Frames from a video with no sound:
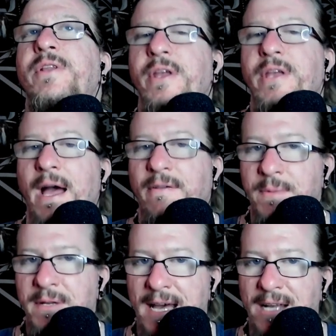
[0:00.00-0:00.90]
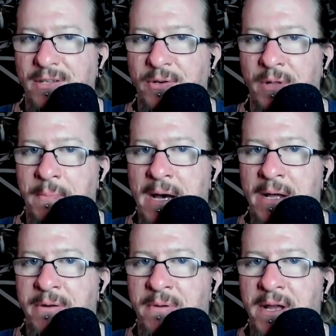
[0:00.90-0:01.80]
you have to be tactical
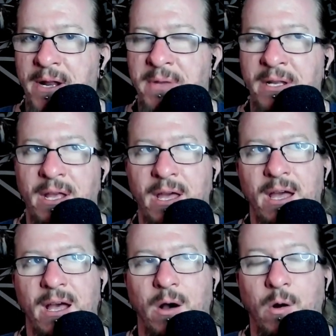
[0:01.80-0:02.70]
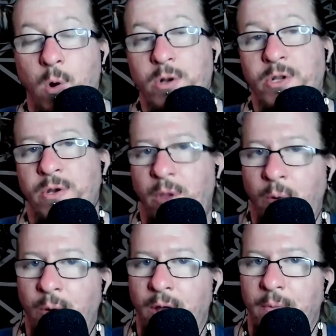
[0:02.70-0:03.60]
about it, right? I mean, or, or do
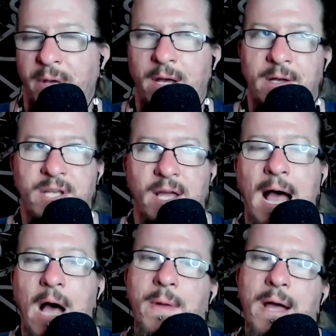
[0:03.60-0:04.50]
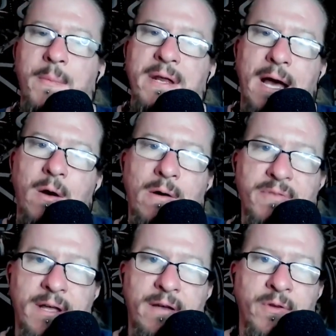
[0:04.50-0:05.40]
you? Because well, how how many how
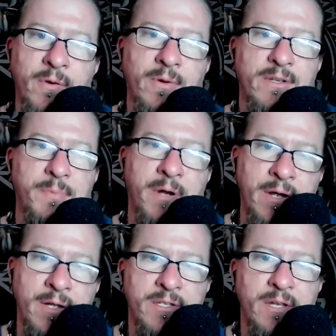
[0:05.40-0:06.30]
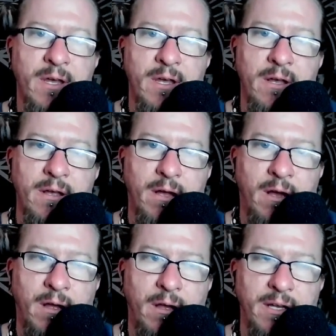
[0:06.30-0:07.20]
often have you experienced
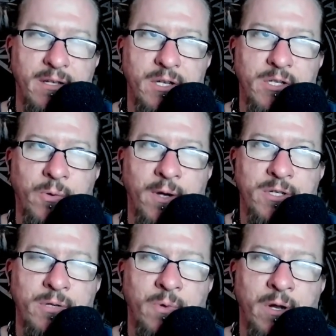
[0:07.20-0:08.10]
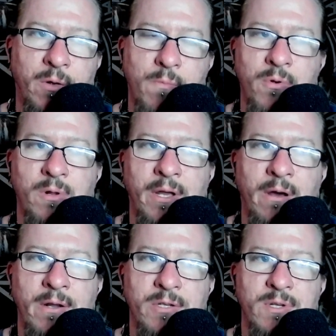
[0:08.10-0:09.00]
Uh, a, a situation where you were brutally
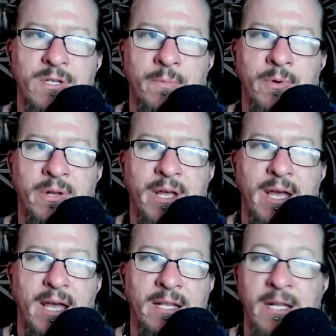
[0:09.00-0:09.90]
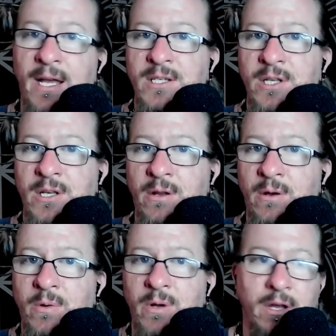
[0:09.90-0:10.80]
honest with someone, and the next thing you
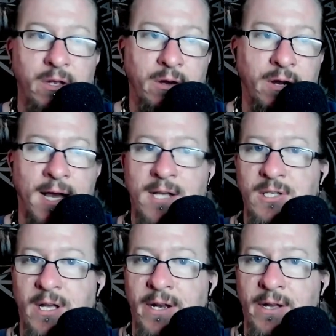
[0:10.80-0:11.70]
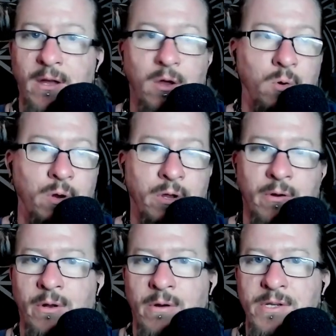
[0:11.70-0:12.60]
know, you're gaslighting or you're
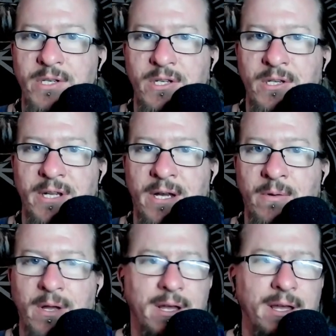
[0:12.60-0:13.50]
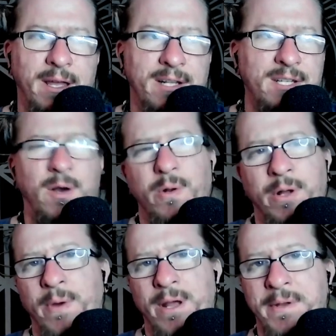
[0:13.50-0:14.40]
a narcissist now? And it's like, hold
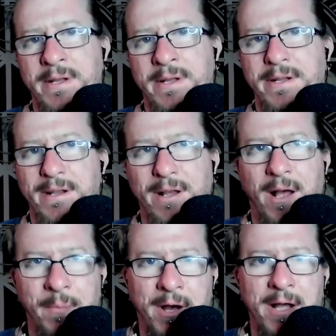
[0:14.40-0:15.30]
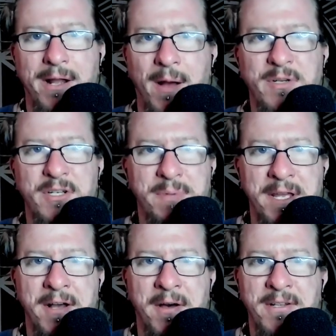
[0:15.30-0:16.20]
on, wait a minute, I'm not. I'm just
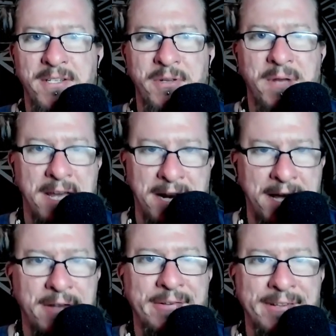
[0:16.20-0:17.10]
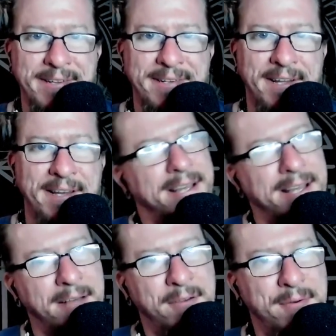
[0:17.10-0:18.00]
being honest, and you can't handle it. Like, well,
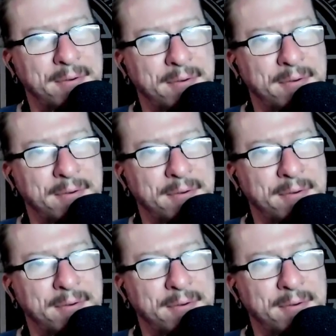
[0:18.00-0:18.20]
have I you mean,